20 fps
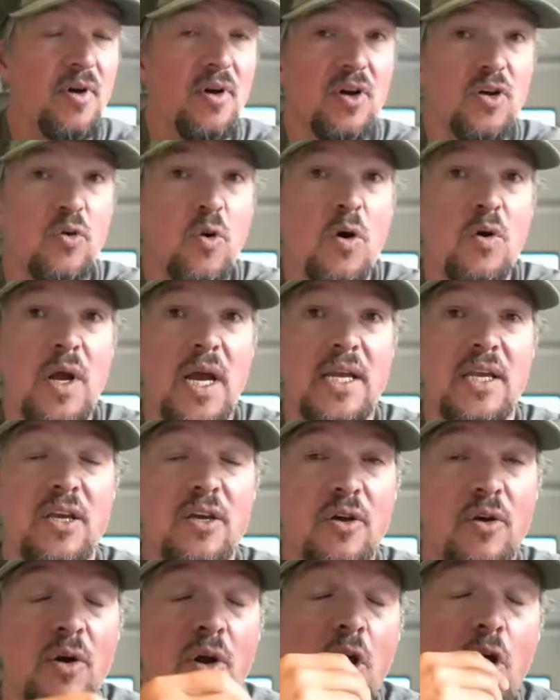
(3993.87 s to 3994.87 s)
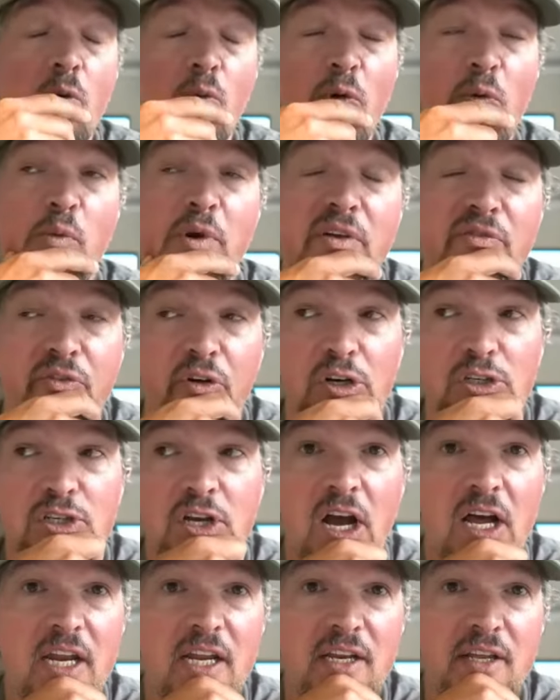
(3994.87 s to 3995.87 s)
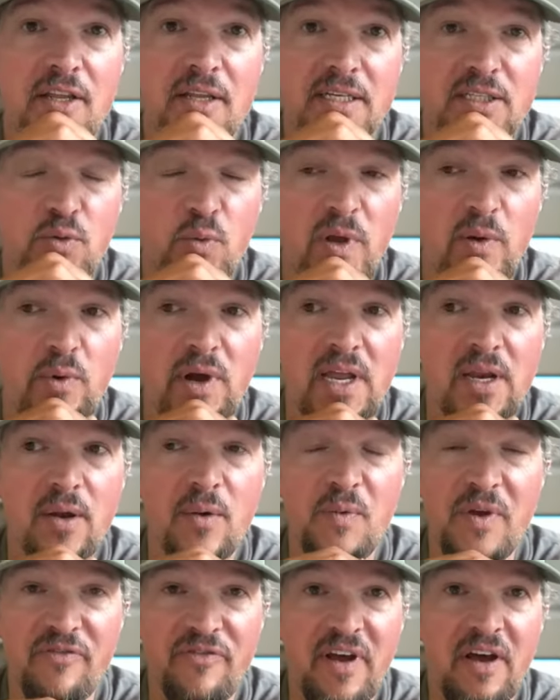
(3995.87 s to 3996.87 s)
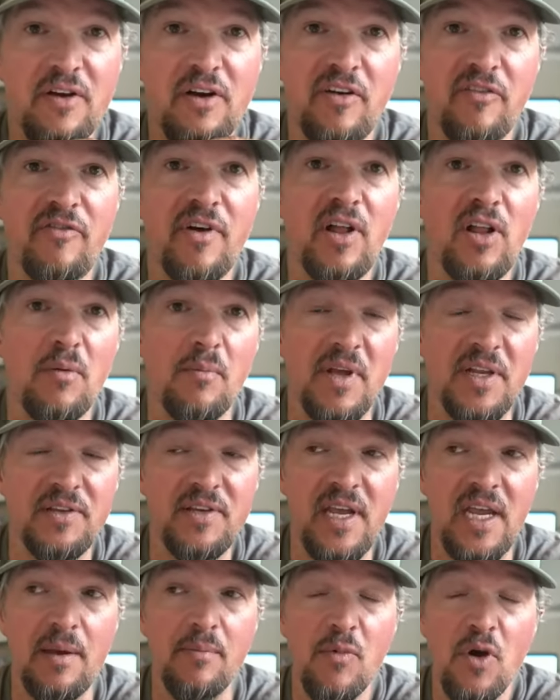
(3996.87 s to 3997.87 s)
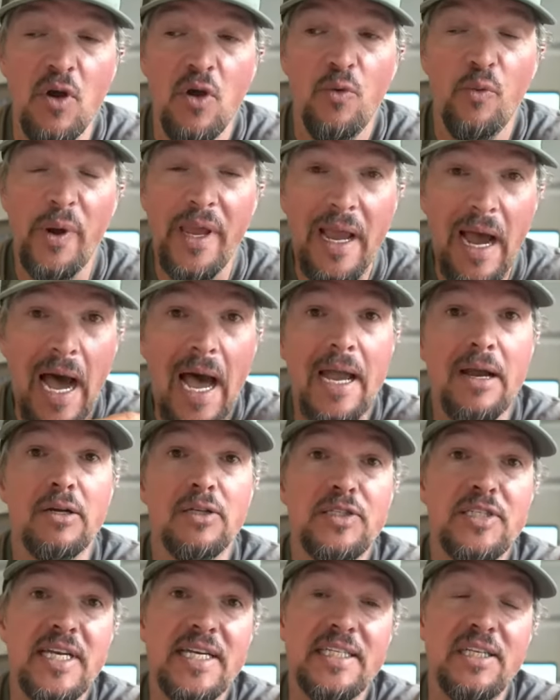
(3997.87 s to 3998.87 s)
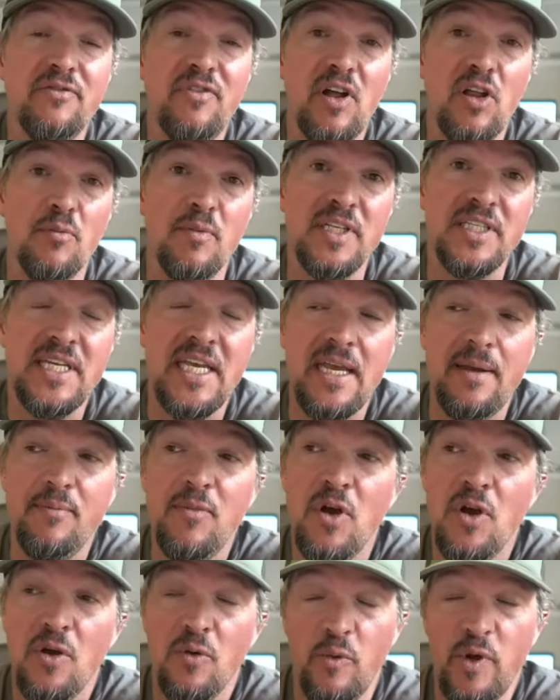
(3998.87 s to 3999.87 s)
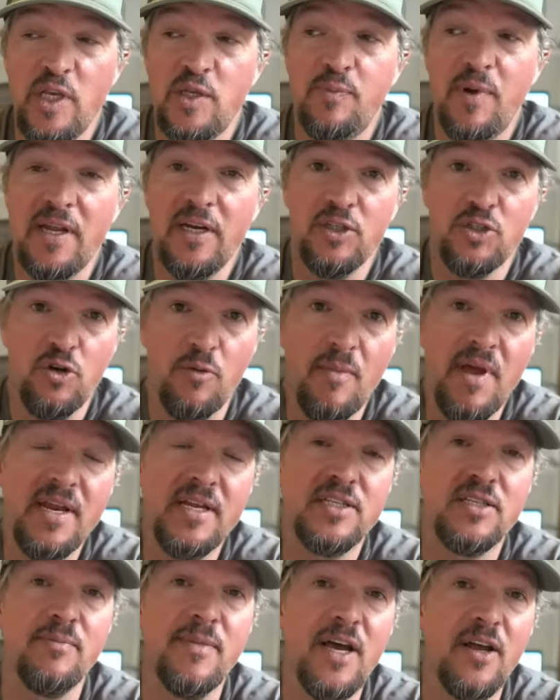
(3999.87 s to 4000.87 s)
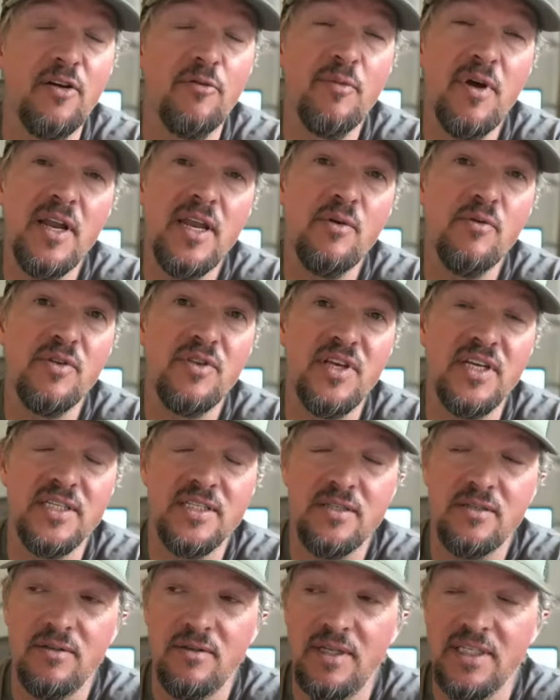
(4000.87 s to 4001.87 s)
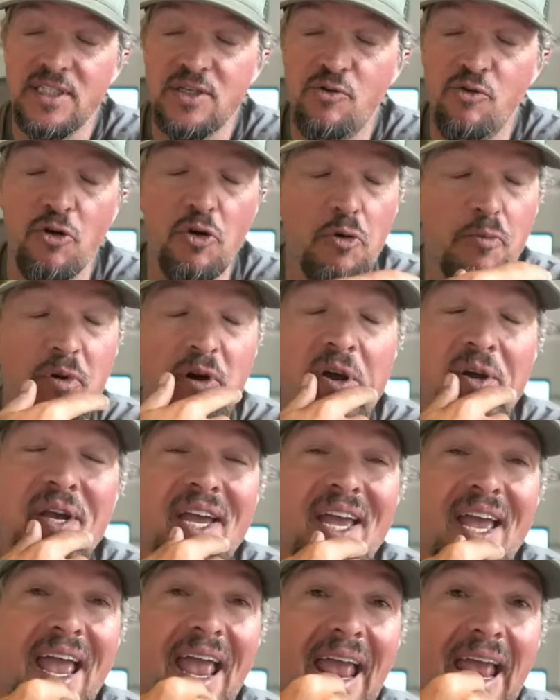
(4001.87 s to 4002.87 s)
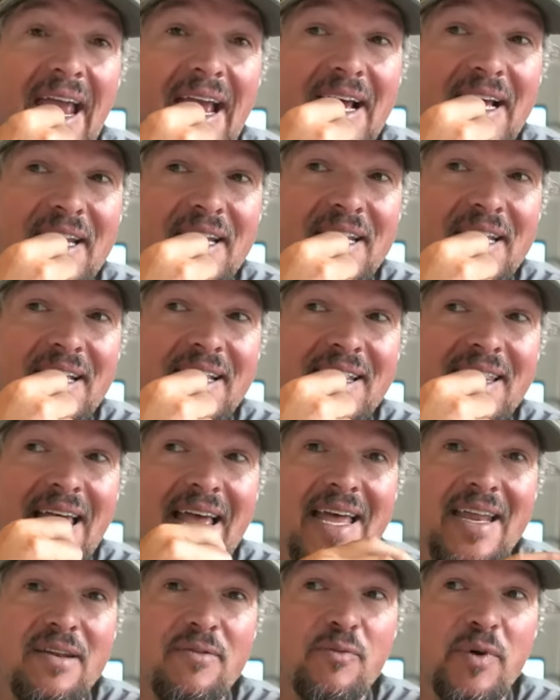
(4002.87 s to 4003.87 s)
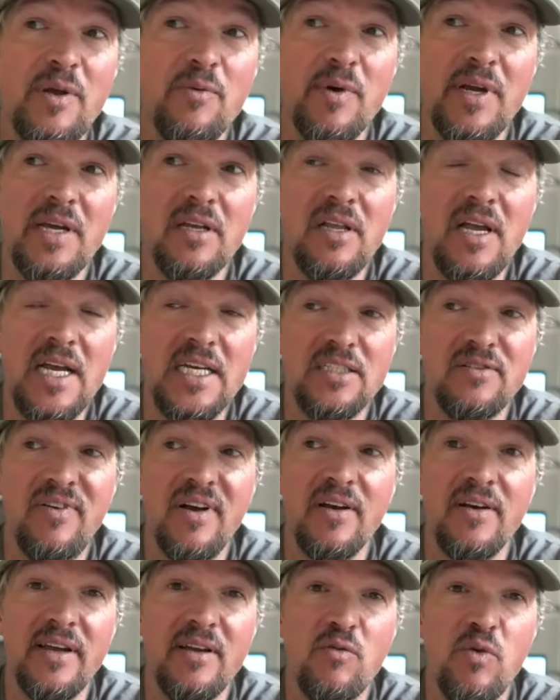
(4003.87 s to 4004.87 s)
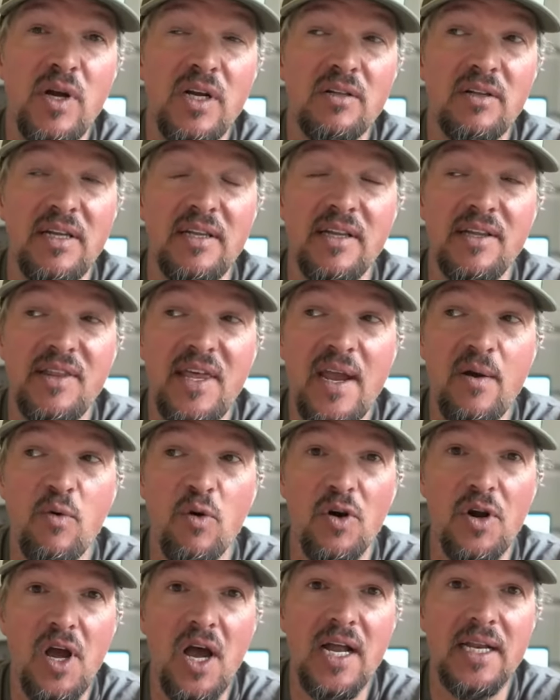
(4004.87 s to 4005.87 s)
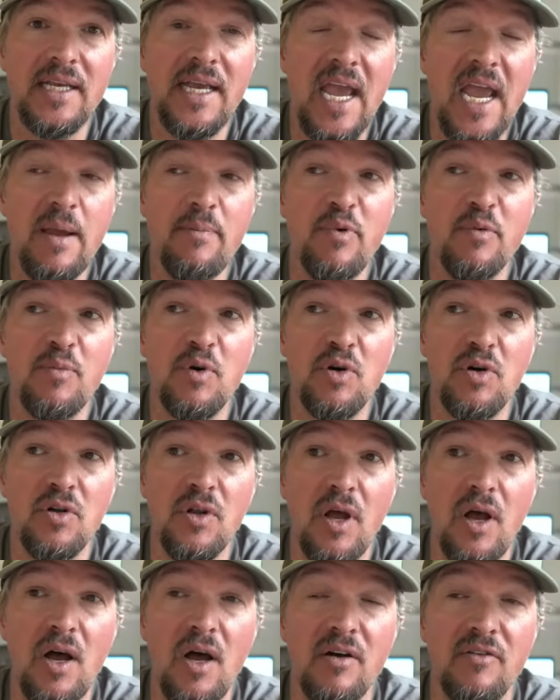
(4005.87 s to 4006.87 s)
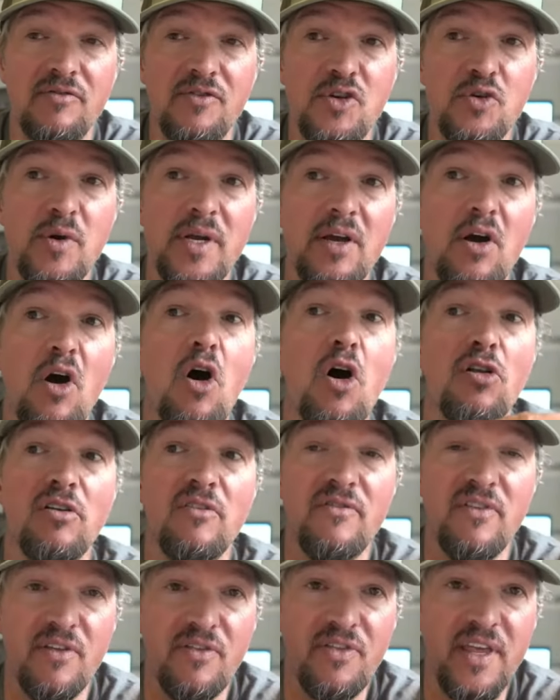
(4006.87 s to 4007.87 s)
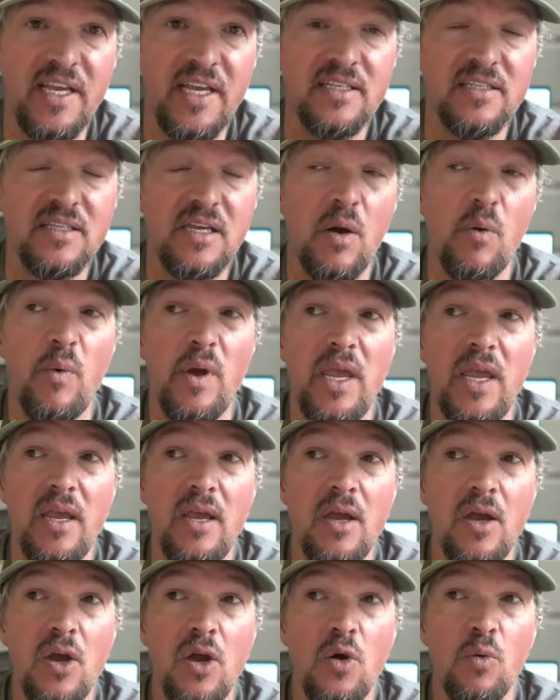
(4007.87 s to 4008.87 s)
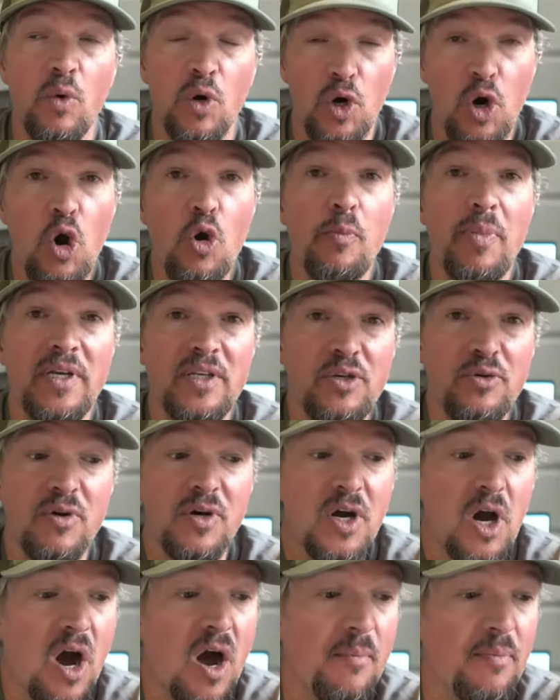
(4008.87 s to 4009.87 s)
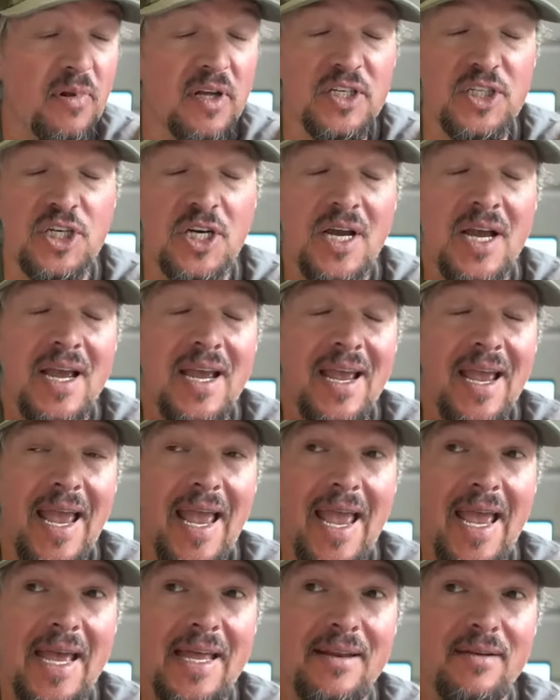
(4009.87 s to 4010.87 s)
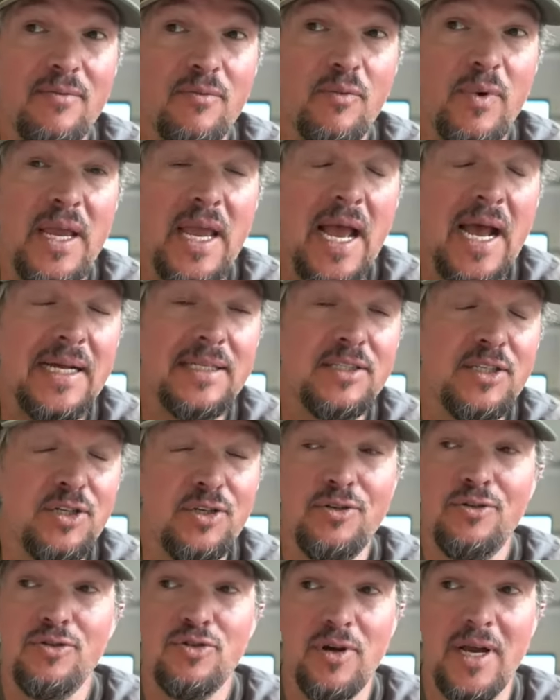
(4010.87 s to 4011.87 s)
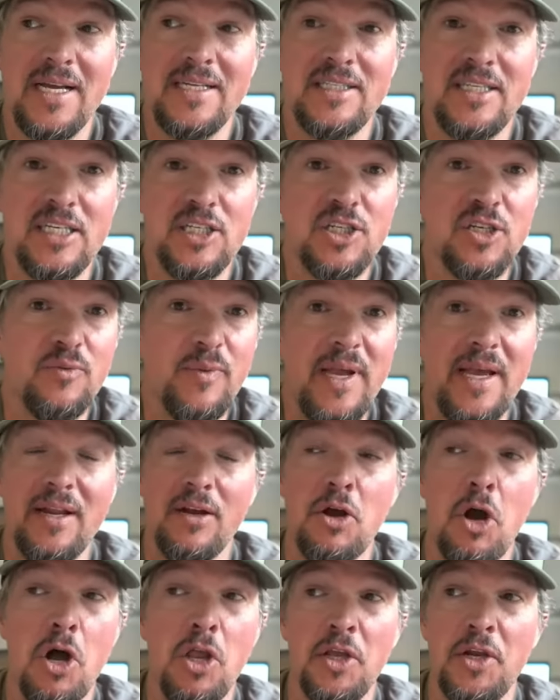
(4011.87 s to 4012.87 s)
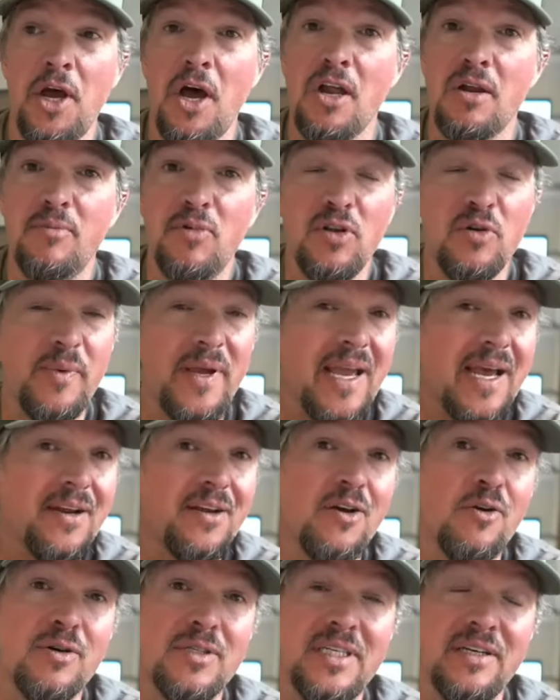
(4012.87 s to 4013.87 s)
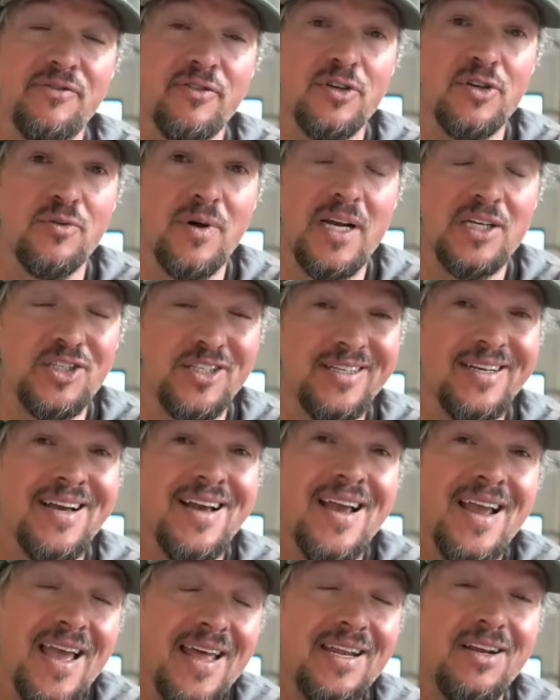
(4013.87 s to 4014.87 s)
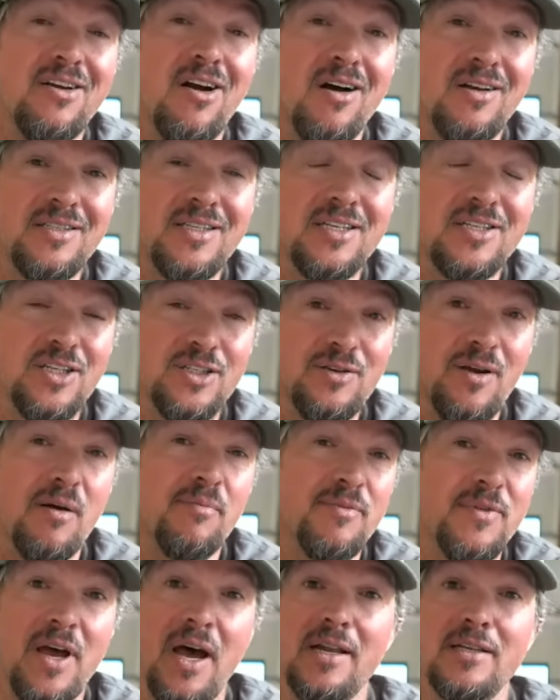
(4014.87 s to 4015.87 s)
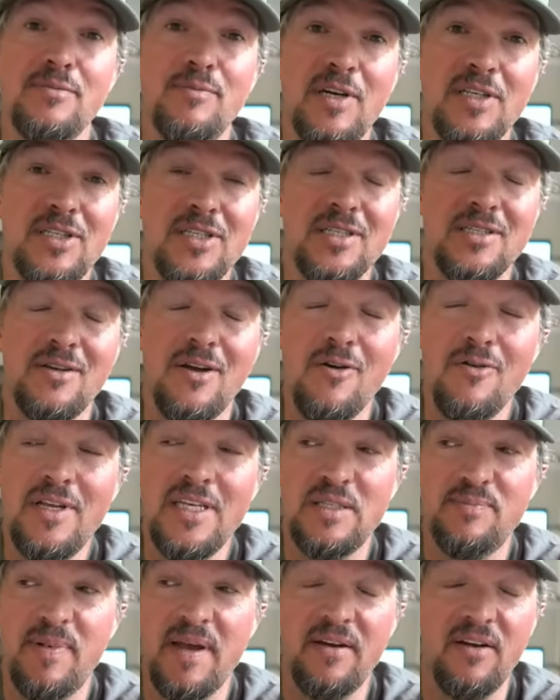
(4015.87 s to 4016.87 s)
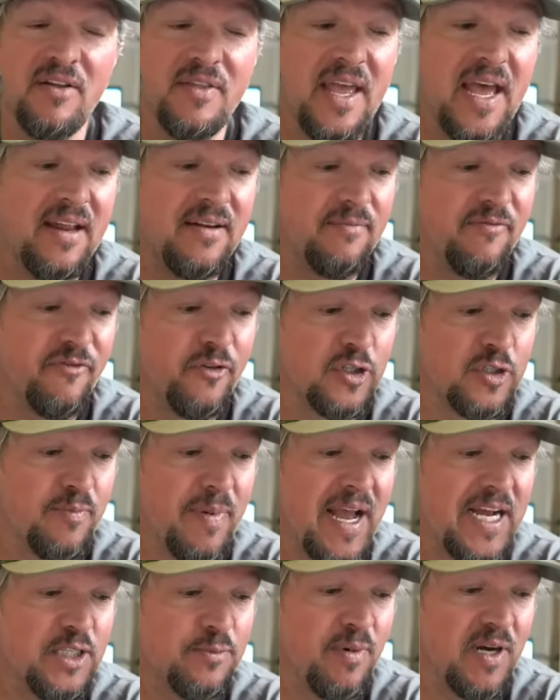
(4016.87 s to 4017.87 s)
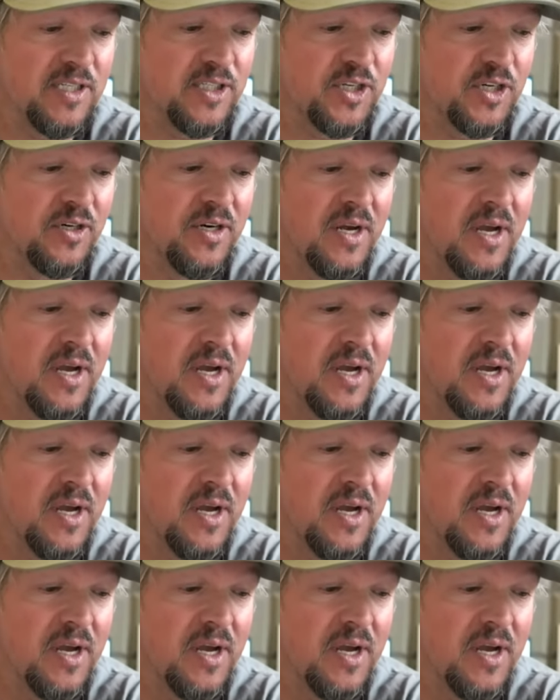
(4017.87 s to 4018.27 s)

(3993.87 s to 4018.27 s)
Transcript: Quote IQ. When we first got into this, we went and we found a development team. We hired said development team. We spent a tremendous amount of money with this this group, and then we realized very quickly that they were not capable of doing all of the things that we were hoping to accomplish and we had to transition. We had to call an audible, and we had to go a different direction. And it cost us a, a, not as much as Cody spent on that first batch buster,